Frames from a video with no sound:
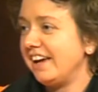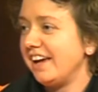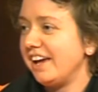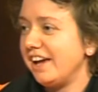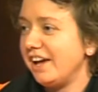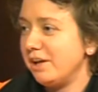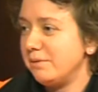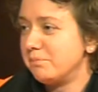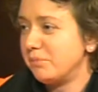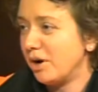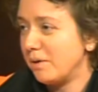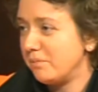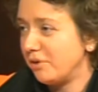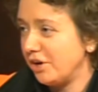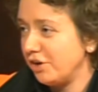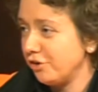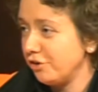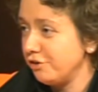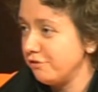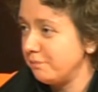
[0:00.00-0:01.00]
And Barbara, I
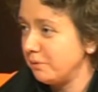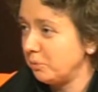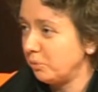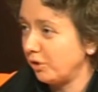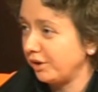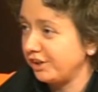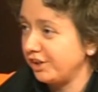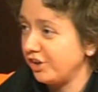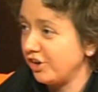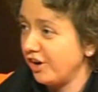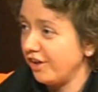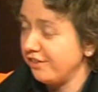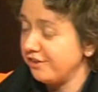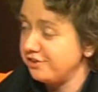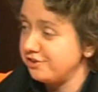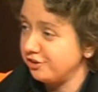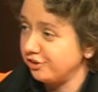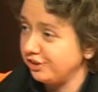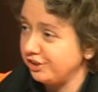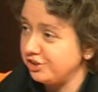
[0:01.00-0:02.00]
know you've been working on the
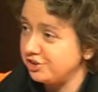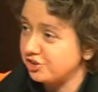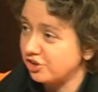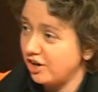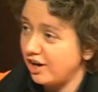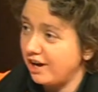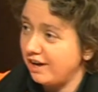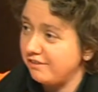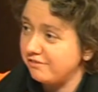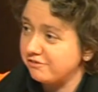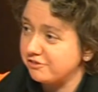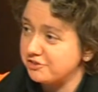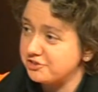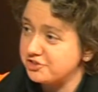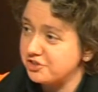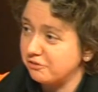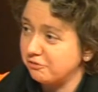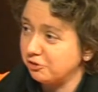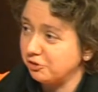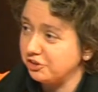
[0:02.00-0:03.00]
Turkey Trot for
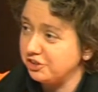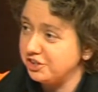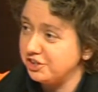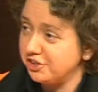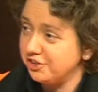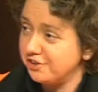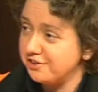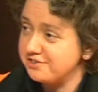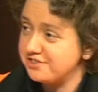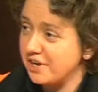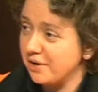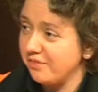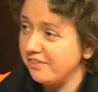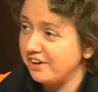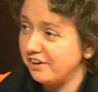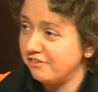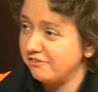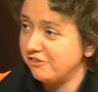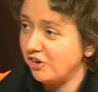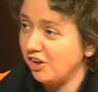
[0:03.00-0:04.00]
several years, out
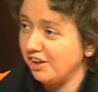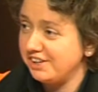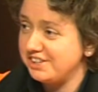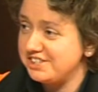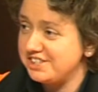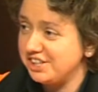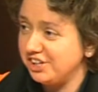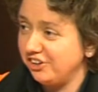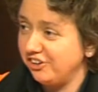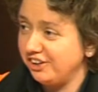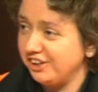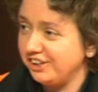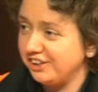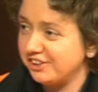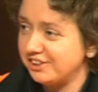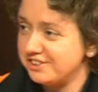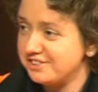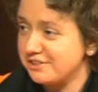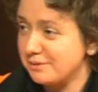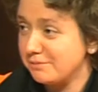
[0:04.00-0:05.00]
there volunteering
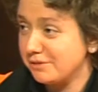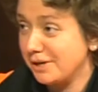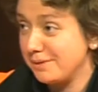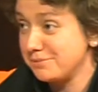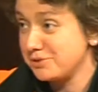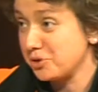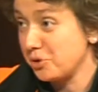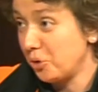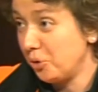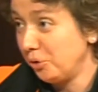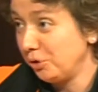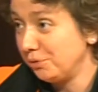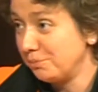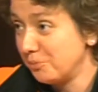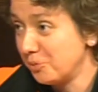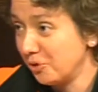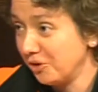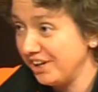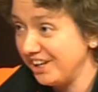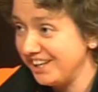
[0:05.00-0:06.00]
on sometimes cold
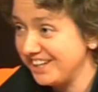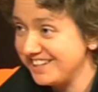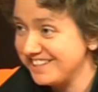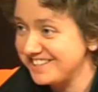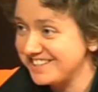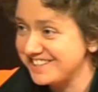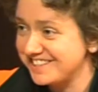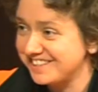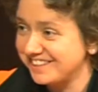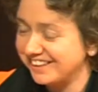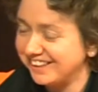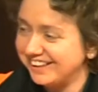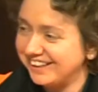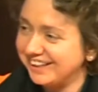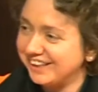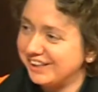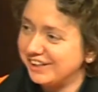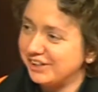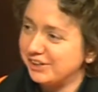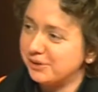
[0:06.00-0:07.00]
mornings.
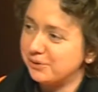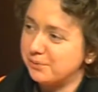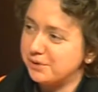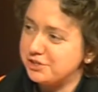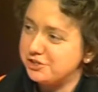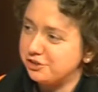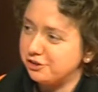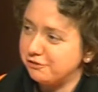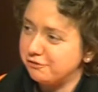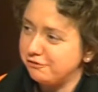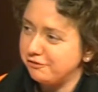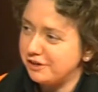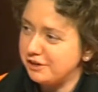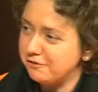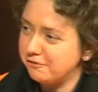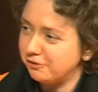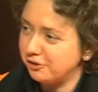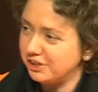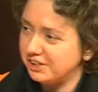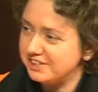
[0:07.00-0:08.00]
What's your
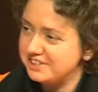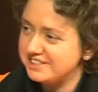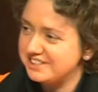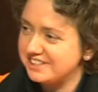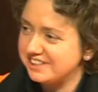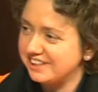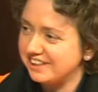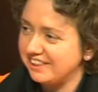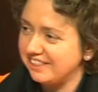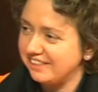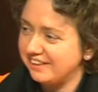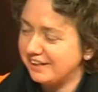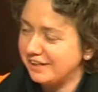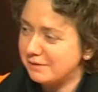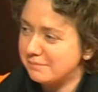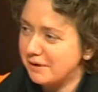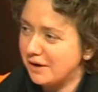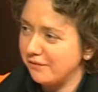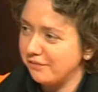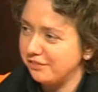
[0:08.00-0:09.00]
favorite thing
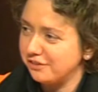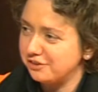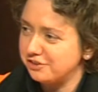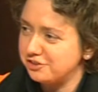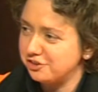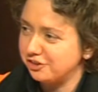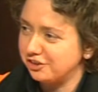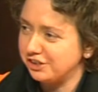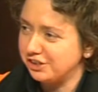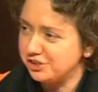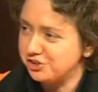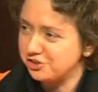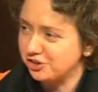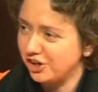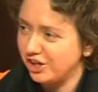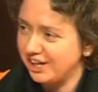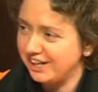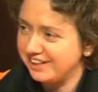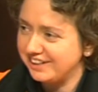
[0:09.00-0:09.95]
about the Turkey Trot?